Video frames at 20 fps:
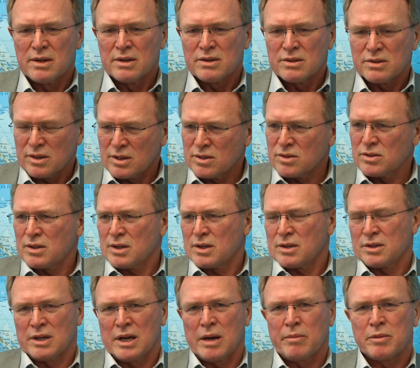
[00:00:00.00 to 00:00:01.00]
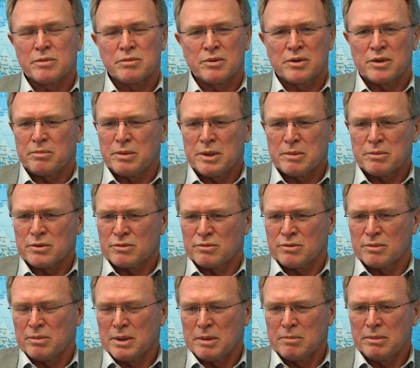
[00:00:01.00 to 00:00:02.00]
since the establishment of the People's
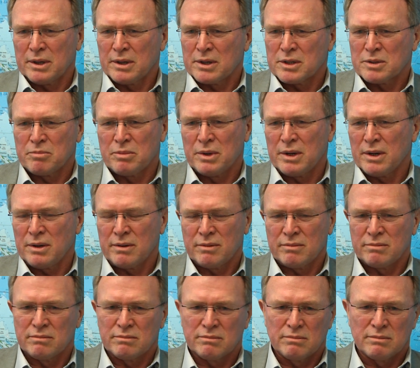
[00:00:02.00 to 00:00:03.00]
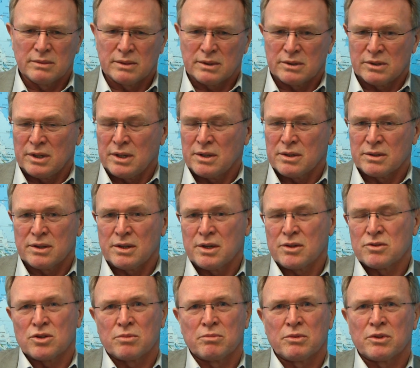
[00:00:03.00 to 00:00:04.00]
Republic is being seen as an
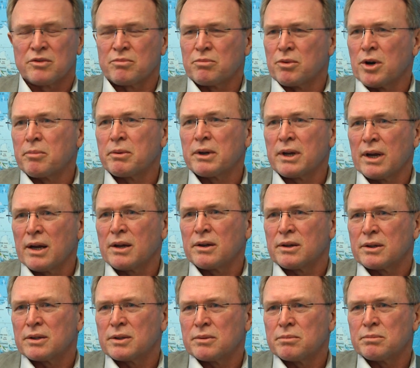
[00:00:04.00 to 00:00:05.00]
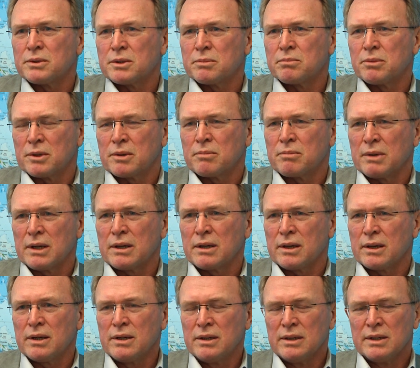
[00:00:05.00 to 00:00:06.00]
instrument of propaganda, to put it
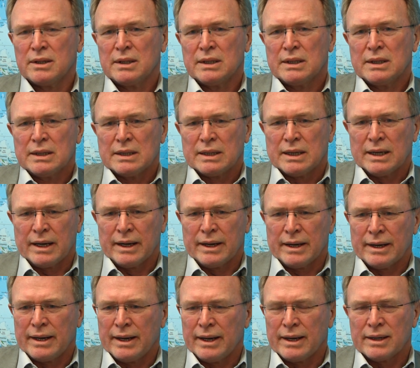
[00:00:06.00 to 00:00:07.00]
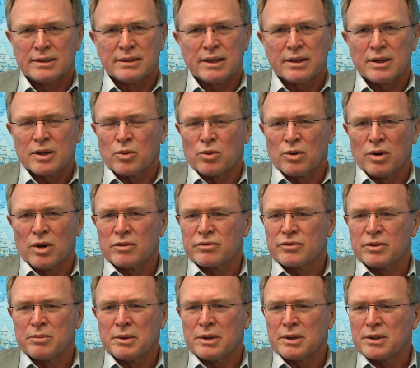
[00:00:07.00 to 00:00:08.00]
bluntly. And I think we're all
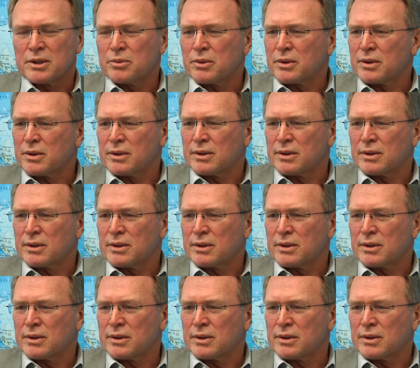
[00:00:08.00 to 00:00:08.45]
familiar with